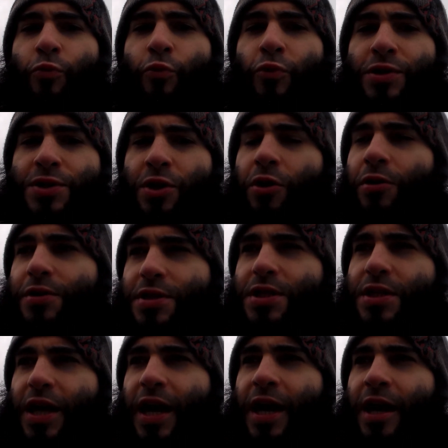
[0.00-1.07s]

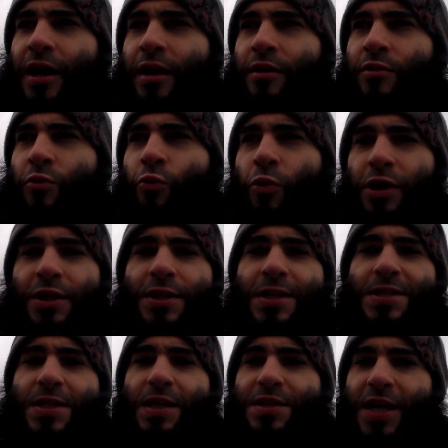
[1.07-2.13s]
results and what it
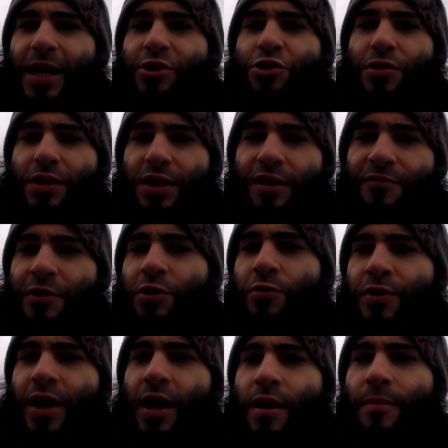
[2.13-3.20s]
is that's actually giving
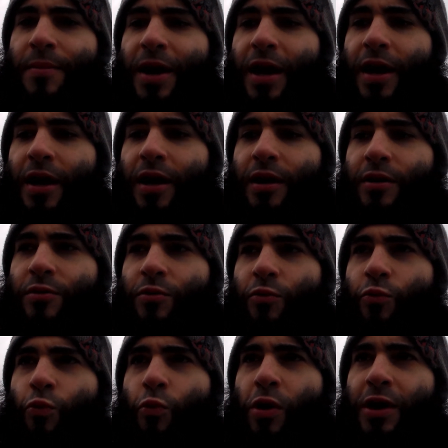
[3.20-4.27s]
you them,
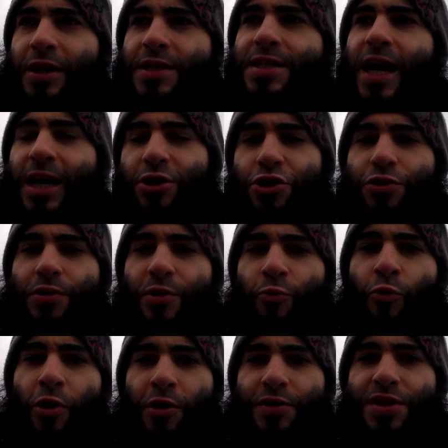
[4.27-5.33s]
and what is actually
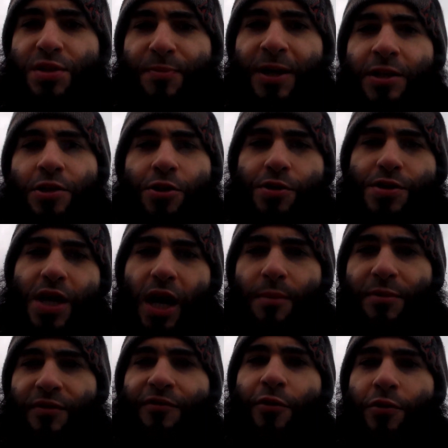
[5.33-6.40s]
worth spending your
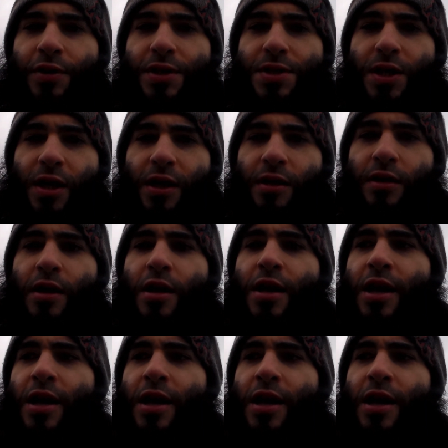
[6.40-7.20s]
time and focus on,